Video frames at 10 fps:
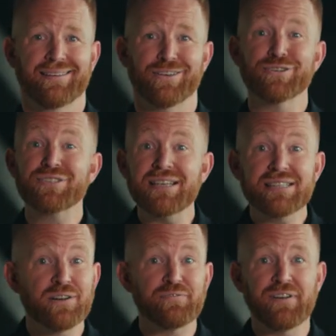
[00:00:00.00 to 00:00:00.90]
Your
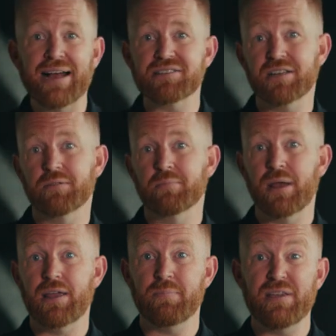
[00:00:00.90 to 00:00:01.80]
season of fasting
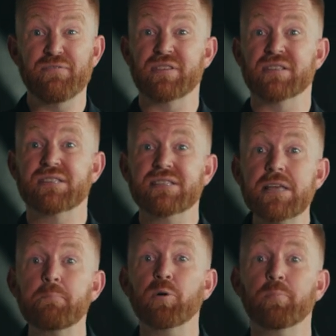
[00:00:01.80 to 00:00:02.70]
may be for the
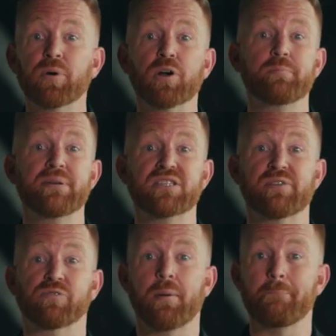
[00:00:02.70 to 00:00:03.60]
simple purpose
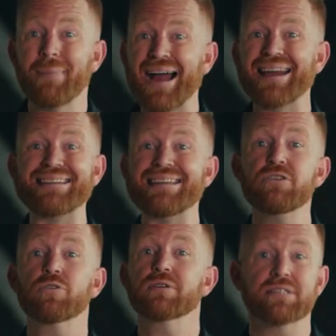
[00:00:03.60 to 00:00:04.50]
of
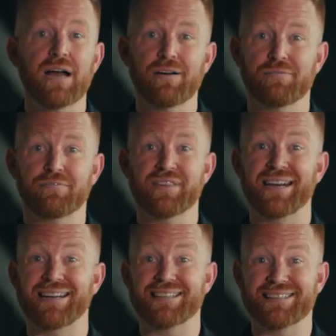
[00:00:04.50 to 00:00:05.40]
reminding yourself
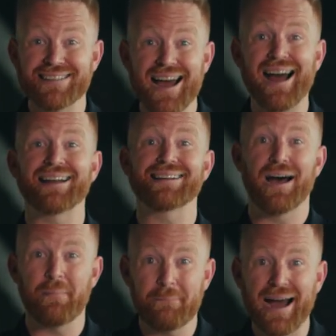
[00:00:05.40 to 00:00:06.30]
that it is not
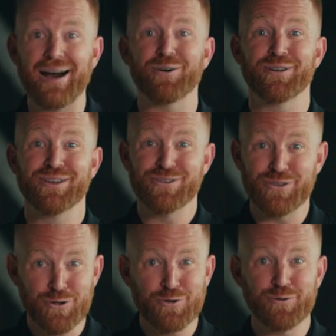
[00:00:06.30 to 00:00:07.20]
about
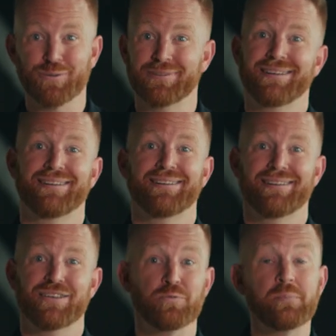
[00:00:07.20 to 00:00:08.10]
you
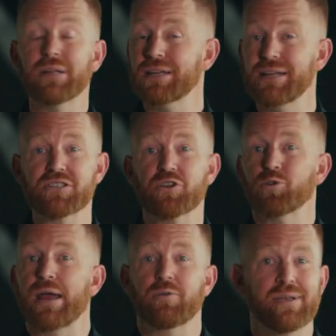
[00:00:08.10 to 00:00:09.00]
humility is a
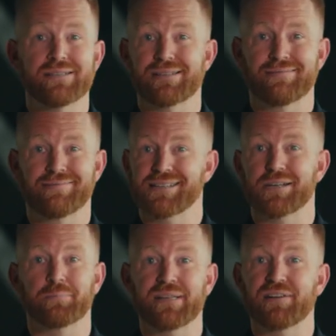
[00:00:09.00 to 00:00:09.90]
great reason to
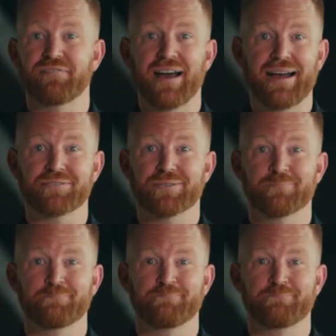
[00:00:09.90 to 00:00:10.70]
complete a fast.